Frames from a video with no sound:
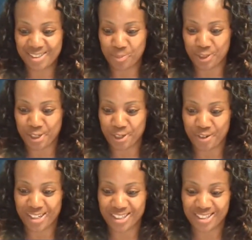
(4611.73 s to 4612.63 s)
But
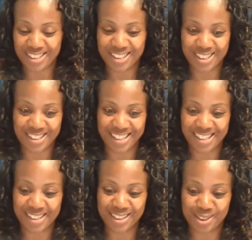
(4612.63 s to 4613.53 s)
congratulations
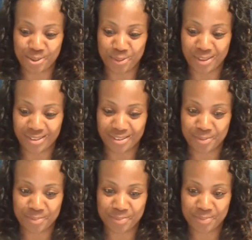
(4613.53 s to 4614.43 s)
again. That's so good.
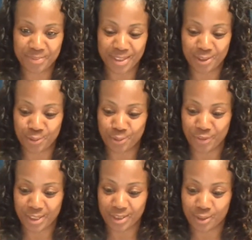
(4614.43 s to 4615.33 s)
I know you're
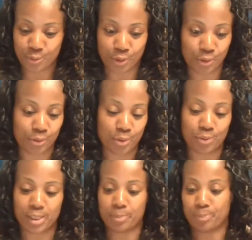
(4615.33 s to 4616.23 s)
ready to go. Girl, go
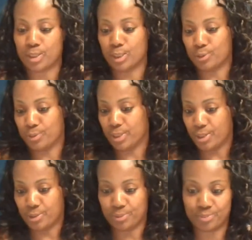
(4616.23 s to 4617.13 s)
on in, book a load, and
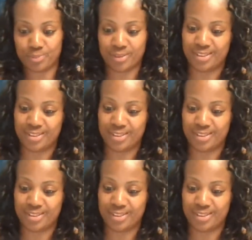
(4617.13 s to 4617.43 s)
go.